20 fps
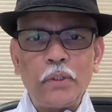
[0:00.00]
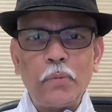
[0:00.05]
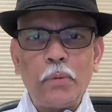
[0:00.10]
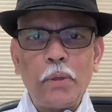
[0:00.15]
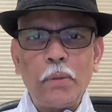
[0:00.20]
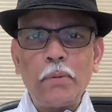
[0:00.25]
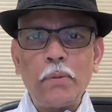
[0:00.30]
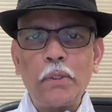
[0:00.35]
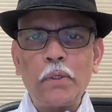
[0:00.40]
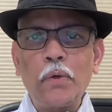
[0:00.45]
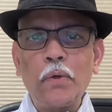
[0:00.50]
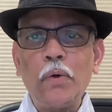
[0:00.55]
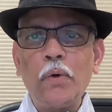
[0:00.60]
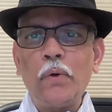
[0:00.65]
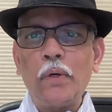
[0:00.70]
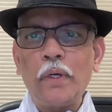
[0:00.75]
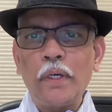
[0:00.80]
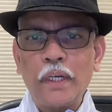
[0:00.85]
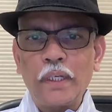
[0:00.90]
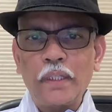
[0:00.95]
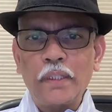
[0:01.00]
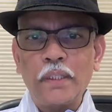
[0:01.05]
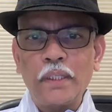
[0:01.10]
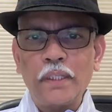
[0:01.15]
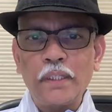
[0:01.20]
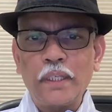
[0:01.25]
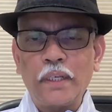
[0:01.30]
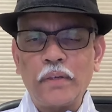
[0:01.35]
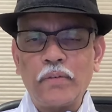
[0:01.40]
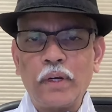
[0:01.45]
the people to go and
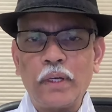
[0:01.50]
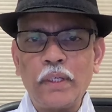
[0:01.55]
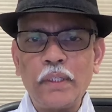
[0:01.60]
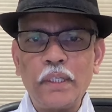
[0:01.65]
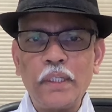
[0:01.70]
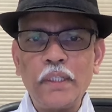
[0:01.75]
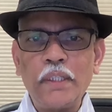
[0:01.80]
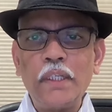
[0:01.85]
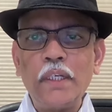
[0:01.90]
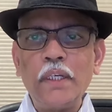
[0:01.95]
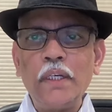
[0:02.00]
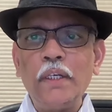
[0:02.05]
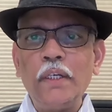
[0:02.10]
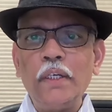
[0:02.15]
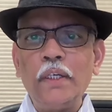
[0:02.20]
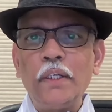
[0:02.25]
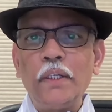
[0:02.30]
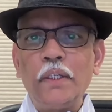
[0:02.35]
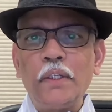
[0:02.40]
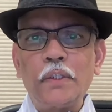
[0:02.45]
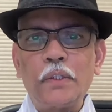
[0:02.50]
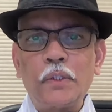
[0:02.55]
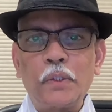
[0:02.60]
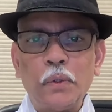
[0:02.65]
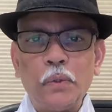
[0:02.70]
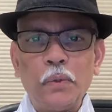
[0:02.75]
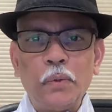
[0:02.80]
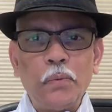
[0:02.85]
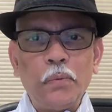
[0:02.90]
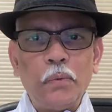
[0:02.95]
exercise their franchise.
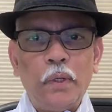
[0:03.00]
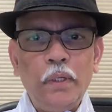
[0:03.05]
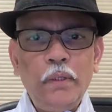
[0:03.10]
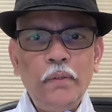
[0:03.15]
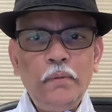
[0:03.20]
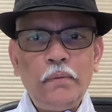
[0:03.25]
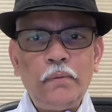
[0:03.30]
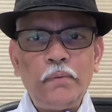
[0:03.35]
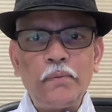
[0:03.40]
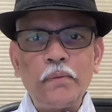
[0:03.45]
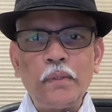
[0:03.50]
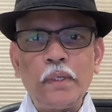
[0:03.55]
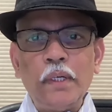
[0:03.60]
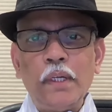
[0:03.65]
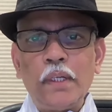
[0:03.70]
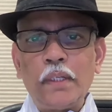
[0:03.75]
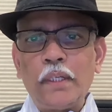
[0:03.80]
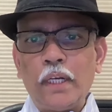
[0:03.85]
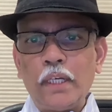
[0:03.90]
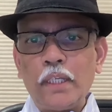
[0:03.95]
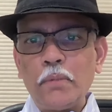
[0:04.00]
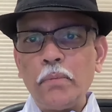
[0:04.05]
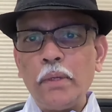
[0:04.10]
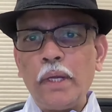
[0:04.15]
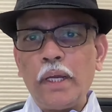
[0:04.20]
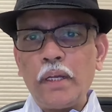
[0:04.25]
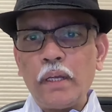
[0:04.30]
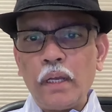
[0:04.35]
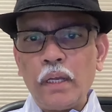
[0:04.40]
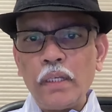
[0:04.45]
So that's
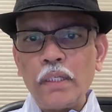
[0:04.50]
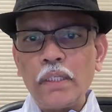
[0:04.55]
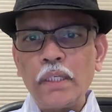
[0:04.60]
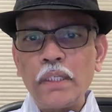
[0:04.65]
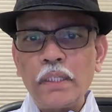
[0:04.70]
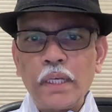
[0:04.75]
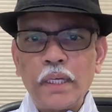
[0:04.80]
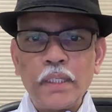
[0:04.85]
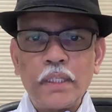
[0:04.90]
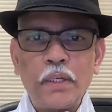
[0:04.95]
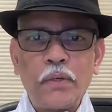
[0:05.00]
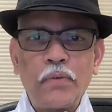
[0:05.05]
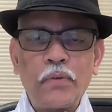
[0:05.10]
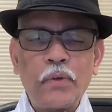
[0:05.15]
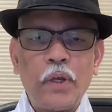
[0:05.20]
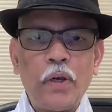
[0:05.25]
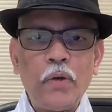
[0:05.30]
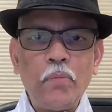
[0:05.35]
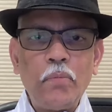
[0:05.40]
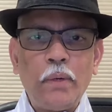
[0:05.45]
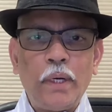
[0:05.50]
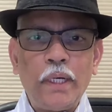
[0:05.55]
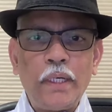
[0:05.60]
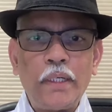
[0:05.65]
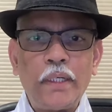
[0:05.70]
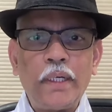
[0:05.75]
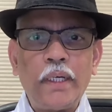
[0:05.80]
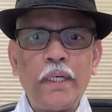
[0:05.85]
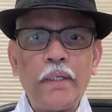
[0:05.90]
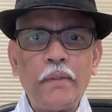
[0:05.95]
my analysis as of now.
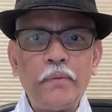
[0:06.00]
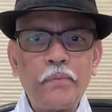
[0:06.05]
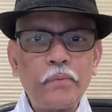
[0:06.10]
But